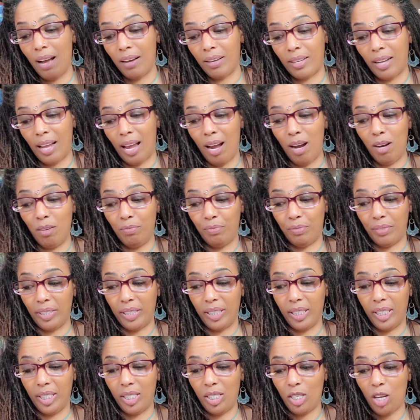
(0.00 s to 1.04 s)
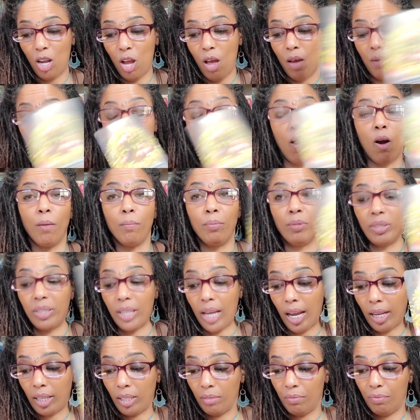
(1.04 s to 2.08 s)
Clownfish are
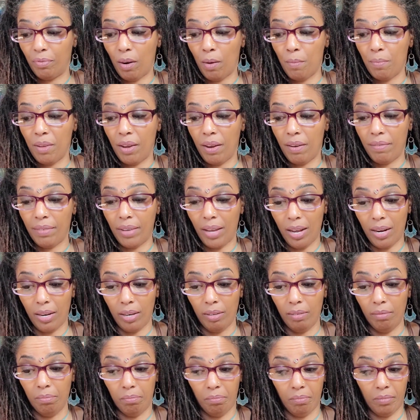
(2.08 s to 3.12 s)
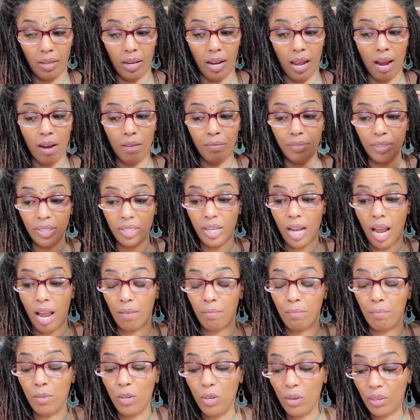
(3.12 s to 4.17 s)
protected from their venom. Clownfish have
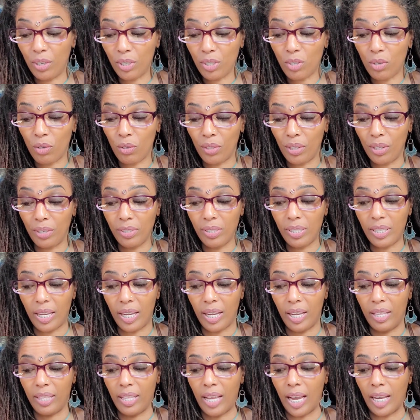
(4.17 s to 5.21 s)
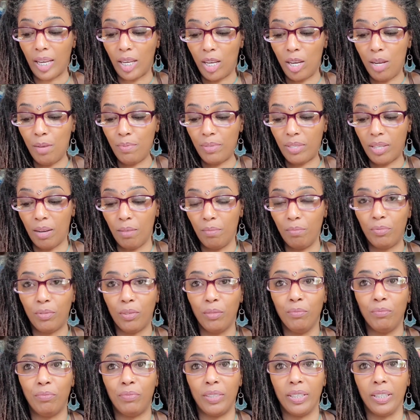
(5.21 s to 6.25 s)
mucus on their skin that keeps them
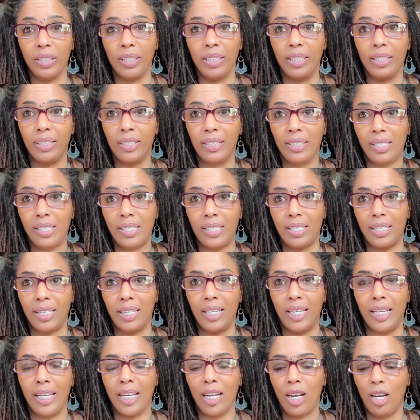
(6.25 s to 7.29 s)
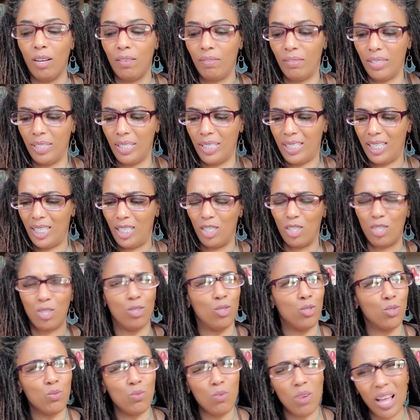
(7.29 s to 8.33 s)
from feeling the sting of the
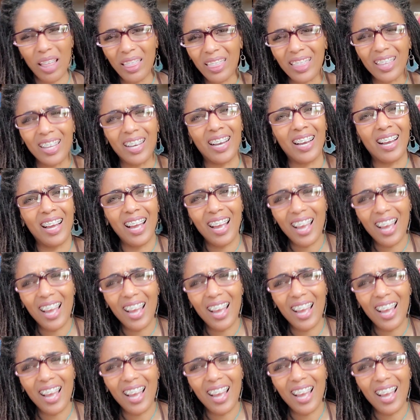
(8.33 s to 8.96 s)
tentacles. What the